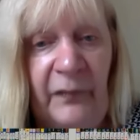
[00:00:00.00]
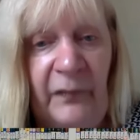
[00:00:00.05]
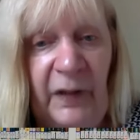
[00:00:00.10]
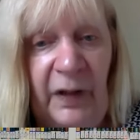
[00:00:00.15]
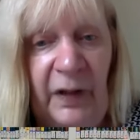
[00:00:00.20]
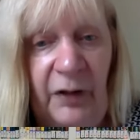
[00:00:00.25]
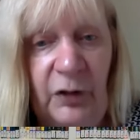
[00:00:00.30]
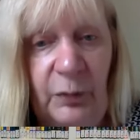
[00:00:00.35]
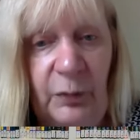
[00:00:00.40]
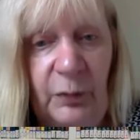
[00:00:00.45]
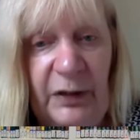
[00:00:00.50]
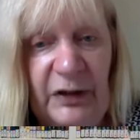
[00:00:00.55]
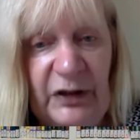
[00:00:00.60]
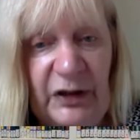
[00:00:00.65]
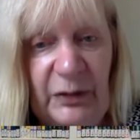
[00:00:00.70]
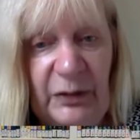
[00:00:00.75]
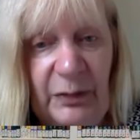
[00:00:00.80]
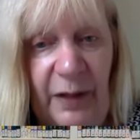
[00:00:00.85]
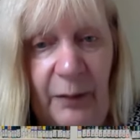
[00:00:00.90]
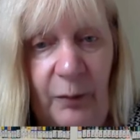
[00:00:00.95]
Can you please
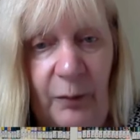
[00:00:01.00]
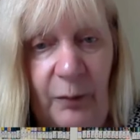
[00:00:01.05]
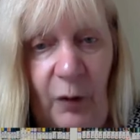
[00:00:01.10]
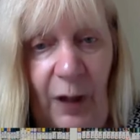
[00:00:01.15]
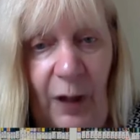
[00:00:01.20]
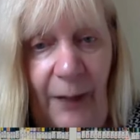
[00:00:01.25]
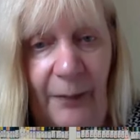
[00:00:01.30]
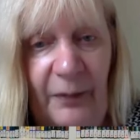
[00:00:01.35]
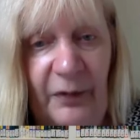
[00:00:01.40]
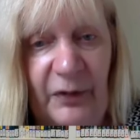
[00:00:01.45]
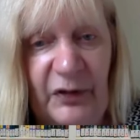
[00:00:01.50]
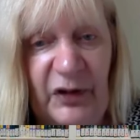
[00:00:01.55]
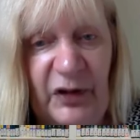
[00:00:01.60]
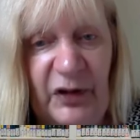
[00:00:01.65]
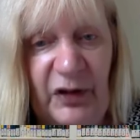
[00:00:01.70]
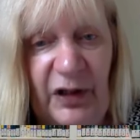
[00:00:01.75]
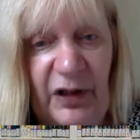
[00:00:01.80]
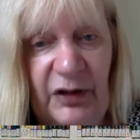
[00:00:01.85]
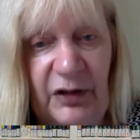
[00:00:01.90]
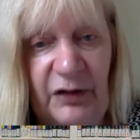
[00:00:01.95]
explain what happens in
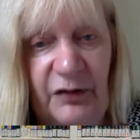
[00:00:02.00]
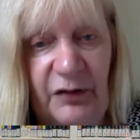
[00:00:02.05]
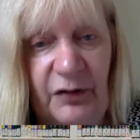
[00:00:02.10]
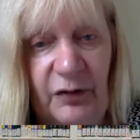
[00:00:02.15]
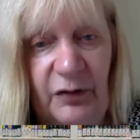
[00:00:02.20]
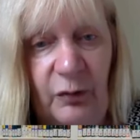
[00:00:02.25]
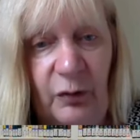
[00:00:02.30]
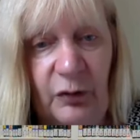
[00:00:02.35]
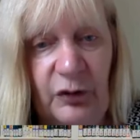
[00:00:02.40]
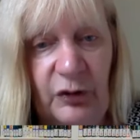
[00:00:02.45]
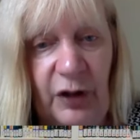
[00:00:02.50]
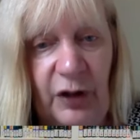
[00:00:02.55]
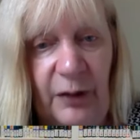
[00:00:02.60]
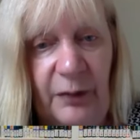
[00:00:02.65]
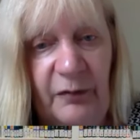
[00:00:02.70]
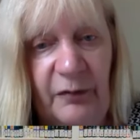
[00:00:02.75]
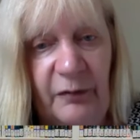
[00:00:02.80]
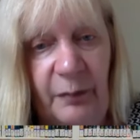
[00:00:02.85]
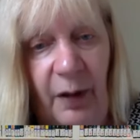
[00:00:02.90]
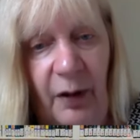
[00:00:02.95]
the interview? What type
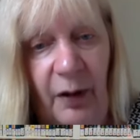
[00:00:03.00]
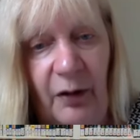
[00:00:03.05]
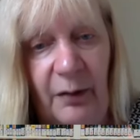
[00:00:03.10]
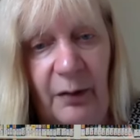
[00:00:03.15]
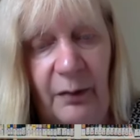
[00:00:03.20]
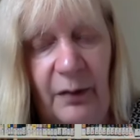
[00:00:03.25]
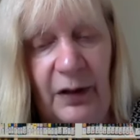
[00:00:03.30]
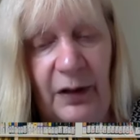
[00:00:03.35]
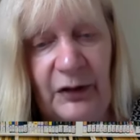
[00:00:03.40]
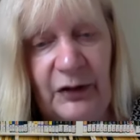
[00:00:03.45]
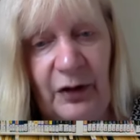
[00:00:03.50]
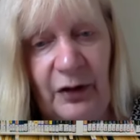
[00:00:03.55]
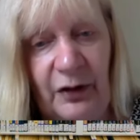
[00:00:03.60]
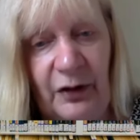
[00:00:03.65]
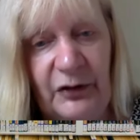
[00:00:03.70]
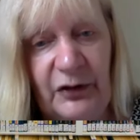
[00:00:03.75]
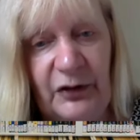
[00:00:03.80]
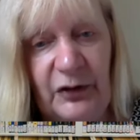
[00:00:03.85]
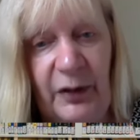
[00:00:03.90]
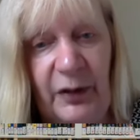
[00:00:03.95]
of poem is
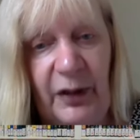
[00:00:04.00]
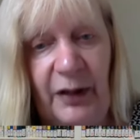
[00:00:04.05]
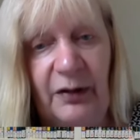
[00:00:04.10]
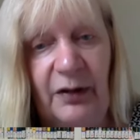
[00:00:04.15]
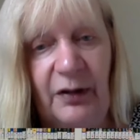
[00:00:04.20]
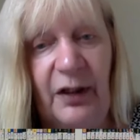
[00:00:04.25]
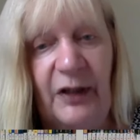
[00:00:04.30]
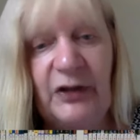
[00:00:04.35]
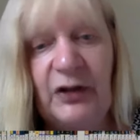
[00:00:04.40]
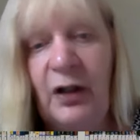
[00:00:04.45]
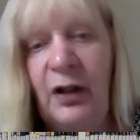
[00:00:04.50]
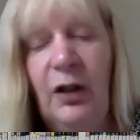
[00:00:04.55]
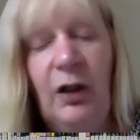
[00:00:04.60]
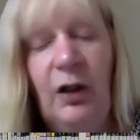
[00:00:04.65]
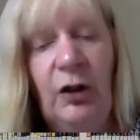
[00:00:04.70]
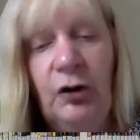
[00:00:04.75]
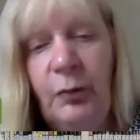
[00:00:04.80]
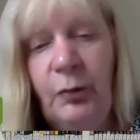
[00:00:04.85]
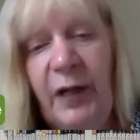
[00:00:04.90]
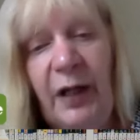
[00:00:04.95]
asked to be analysed?
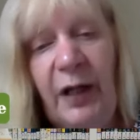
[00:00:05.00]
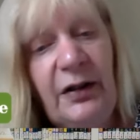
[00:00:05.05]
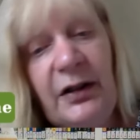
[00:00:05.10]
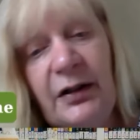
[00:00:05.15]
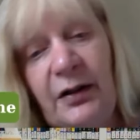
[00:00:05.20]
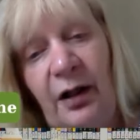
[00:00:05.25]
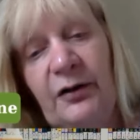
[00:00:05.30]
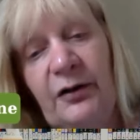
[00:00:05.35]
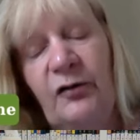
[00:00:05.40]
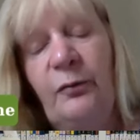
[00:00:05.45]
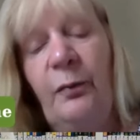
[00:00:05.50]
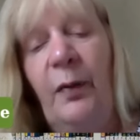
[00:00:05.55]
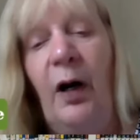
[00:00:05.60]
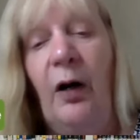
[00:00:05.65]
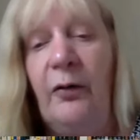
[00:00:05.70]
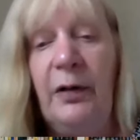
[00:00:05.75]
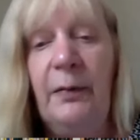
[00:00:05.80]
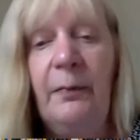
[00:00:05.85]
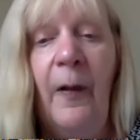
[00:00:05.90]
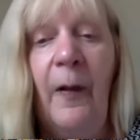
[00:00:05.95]
Could be any kind of
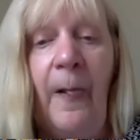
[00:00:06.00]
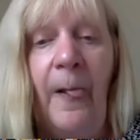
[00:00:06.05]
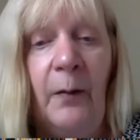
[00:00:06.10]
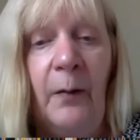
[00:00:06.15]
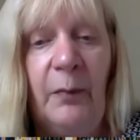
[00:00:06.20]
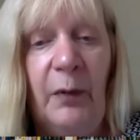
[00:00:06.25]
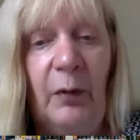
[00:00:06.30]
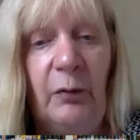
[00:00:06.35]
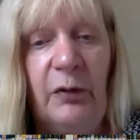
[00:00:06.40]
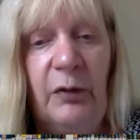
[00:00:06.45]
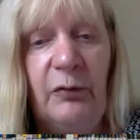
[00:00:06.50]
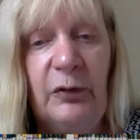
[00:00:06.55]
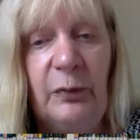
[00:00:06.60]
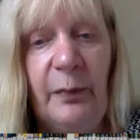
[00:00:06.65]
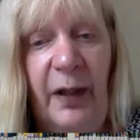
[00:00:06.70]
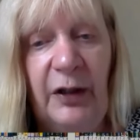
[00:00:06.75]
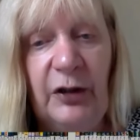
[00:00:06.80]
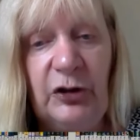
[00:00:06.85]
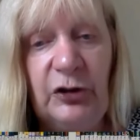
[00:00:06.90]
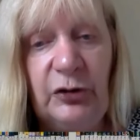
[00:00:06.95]
poem, but we would
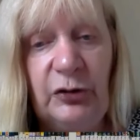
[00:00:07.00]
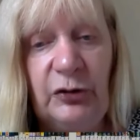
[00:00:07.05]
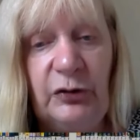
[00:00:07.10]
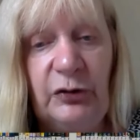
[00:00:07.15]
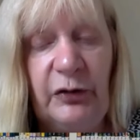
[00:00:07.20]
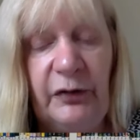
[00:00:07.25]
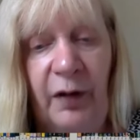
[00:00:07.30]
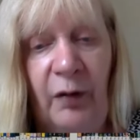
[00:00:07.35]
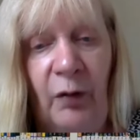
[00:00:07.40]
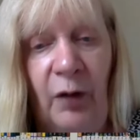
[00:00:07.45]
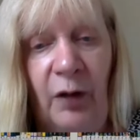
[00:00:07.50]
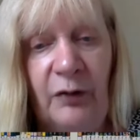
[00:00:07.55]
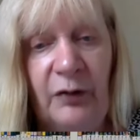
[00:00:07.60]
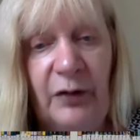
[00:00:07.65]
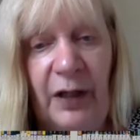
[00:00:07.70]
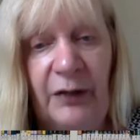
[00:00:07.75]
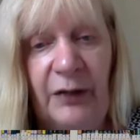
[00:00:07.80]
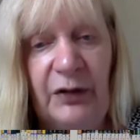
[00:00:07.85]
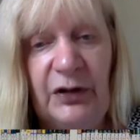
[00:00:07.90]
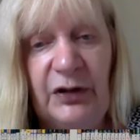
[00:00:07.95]
make sure that there weren't
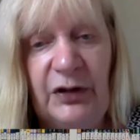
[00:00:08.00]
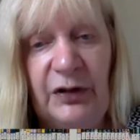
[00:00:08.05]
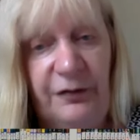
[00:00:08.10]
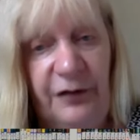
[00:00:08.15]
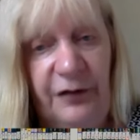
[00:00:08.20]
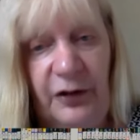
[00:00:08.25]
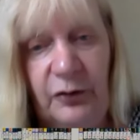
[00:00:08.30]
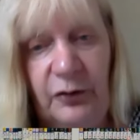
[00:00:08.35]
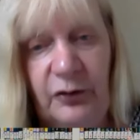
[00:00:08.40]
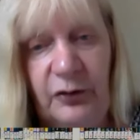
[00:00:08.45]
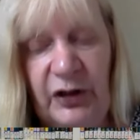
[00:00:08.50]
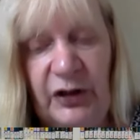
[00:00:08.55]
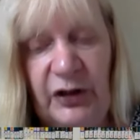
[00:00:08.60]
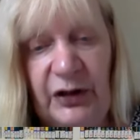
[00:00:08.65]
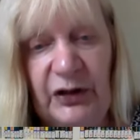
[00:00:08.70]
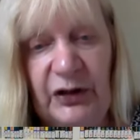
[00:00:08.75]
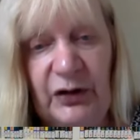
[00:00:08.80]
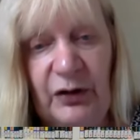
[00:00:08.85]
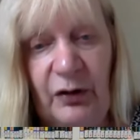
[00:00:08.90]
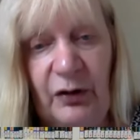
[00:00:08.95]
any
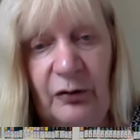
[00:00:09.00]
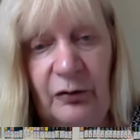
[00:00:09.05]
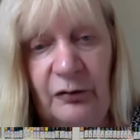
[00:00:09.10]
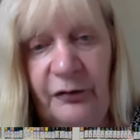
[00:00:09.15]
difficulties of